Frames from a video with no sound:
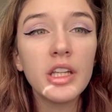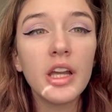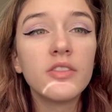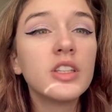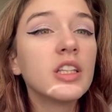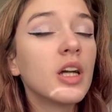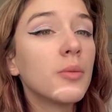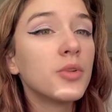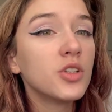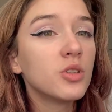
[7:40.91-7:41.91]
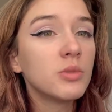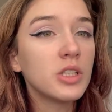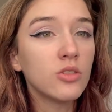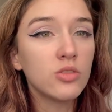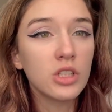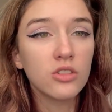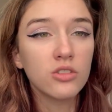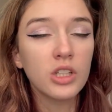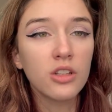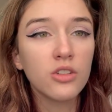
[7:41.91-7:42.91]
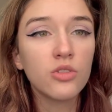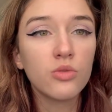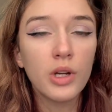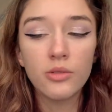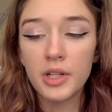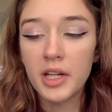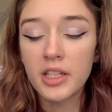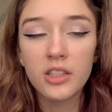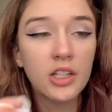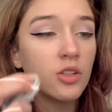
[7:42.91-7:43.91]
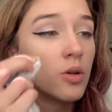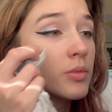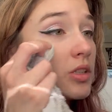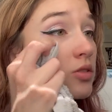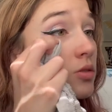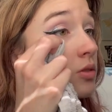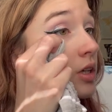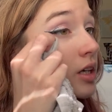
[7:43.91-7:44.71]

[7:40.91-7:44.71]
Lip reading: everything up a little bit using just like a little wet rag that I normally do